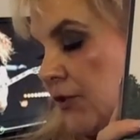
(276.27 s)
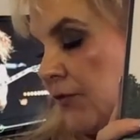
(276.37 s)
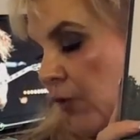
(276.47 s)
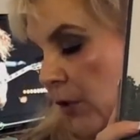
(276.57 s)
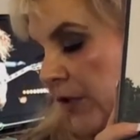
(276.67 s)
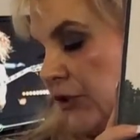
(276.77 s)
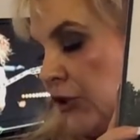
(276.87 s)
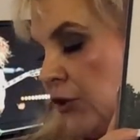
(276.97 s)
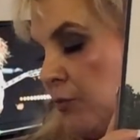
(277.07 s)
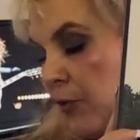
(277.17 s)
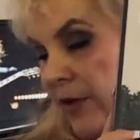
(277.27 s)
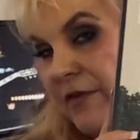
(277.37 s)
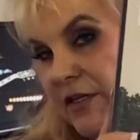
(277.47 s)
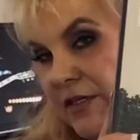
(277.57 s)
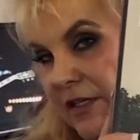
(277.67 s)
42
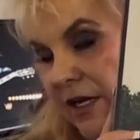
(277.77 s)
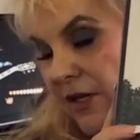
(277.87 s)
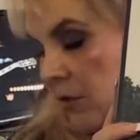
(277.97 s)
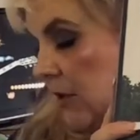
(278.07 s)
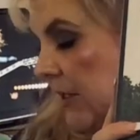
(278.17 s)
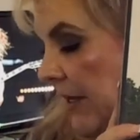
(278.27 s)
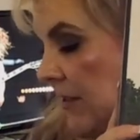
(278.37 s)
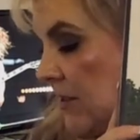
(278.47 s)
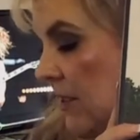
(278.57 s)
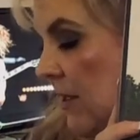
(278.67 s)
previously unreleased,